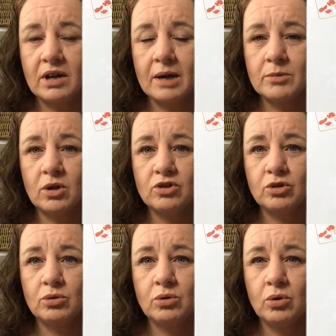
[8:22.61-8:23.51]
I'm going
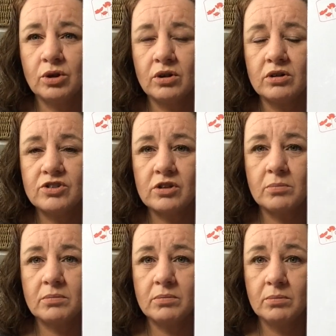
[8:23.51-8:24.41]
to order
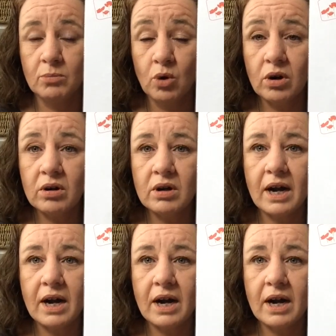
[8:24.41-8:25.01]
some more.